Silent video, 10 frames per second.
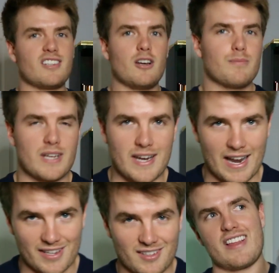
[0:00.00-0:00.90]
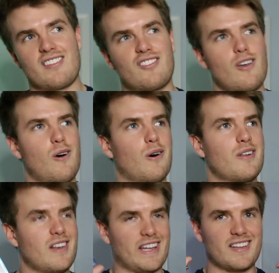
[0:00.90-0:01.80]
lit up, and I saw
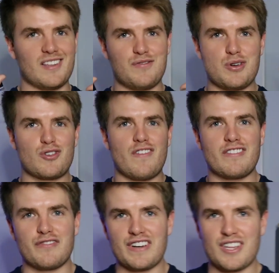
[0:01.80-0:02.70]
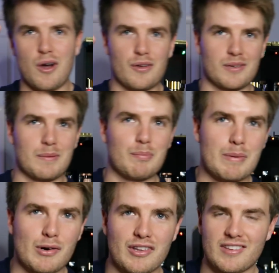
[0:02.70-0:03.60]
like the future of every video I was gonna
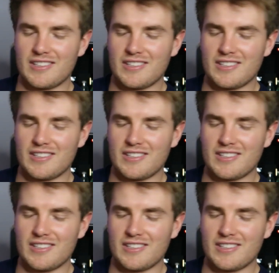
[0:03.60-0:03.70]
be putting this